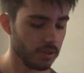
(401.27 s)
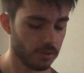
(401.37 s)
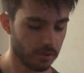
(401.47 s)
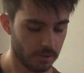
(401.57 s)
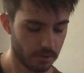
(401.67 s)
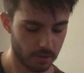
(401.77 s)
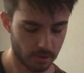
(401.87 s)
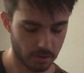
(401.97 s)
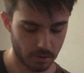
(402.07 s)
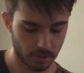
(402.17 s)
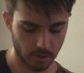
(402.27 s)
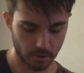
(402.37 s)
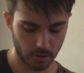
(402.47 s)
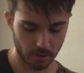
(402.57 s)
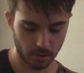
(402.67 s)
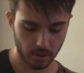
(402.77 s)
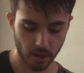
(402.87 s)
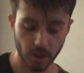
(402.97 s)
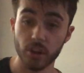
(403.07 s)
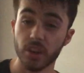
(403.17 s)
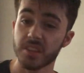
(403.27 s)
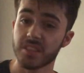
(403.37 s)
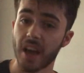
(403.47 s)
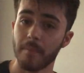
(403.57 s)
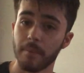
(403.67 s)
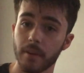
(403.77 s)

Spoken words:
and then you're gonna tap.